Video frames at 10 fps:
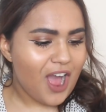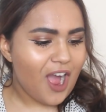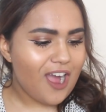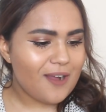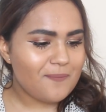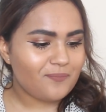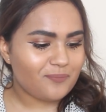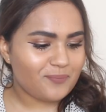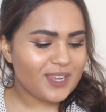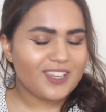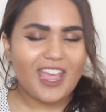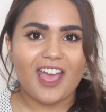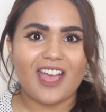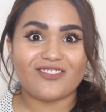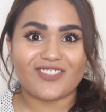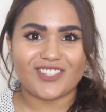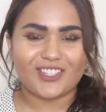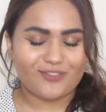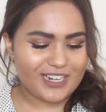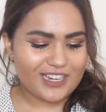But yeah,
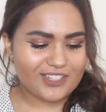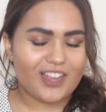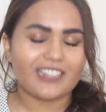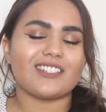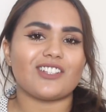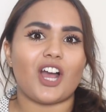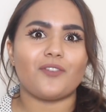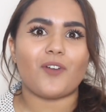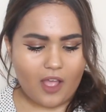this is really exciting stuff.